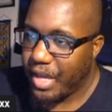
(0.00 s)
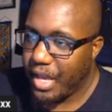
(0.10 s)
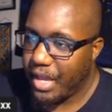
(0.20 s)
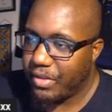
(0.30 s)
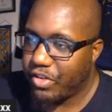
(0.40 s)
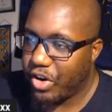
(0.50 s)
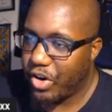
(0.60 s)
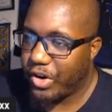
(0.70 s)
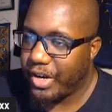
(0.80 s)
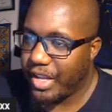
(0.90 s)
and
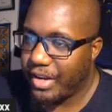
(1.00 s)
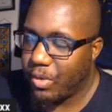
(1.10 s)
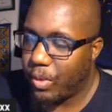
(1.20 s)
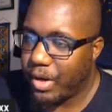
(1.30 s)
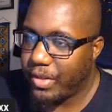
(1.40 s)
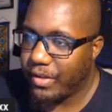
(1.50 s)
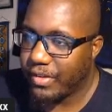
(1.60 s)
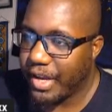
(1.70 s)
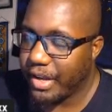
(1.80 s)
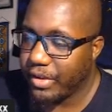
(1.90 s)
turn into one of these
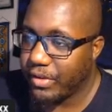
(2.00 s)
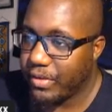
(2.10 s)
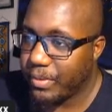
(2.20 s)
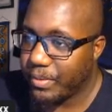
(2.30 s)
guys.